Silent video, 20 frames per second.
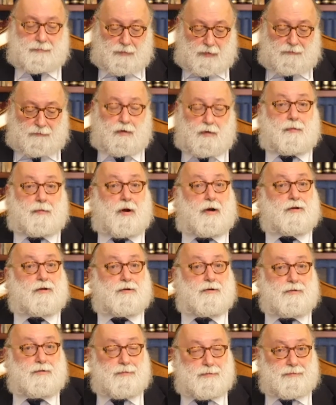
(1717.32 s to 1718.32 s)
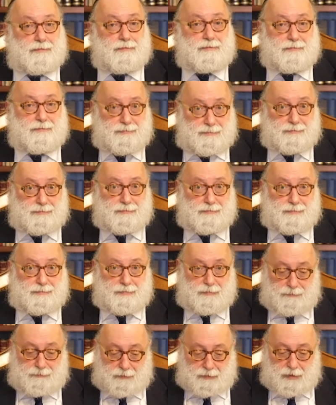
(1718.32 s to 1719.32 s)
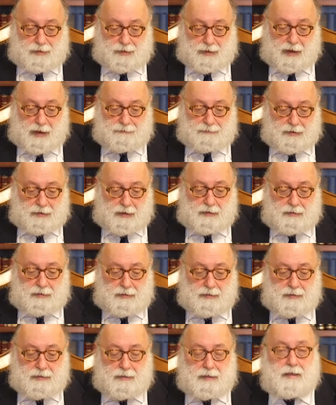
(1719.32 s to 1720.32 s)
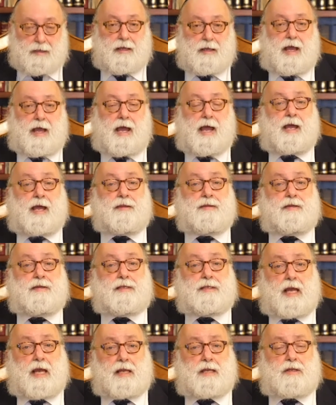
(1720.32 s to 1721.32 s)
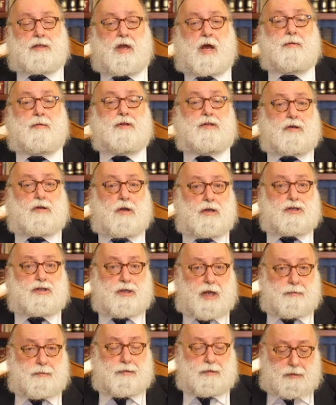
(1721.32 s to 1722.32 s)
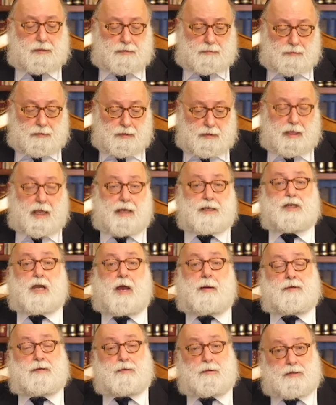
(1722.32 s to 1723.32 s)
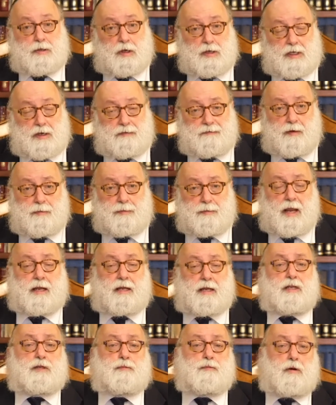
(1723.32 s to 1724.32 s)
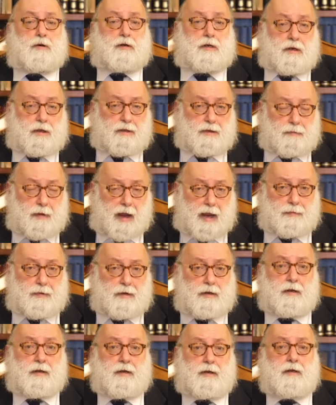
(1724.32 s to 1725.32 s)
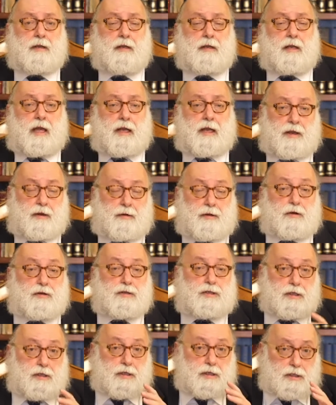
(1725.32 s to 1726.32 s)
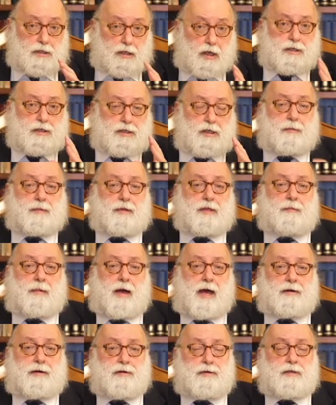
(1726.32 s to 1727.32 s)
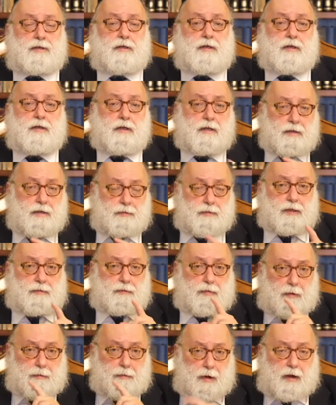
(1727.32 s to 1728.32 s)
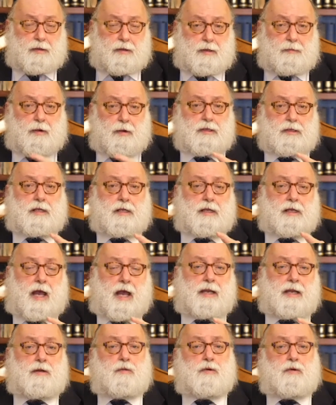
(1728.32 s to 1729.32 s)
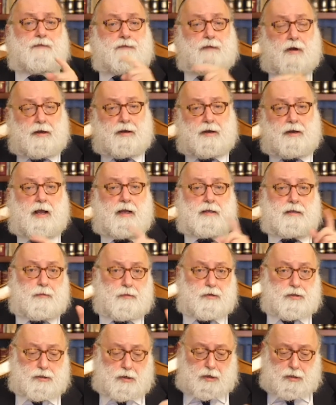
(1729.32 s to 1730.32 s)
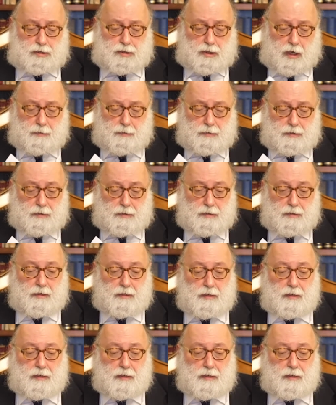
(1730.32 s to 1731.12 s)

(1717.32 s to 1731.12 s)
before Baruch Hu, before Kogavni, yeah. And the second time at Tzoy Shabbos. That Shabbos was also Fabreng, and he spoke another Maimer. And there he also discussed some of the matters, but primarily Basi L'Gani was Friday night and Mitzoy Shabbos.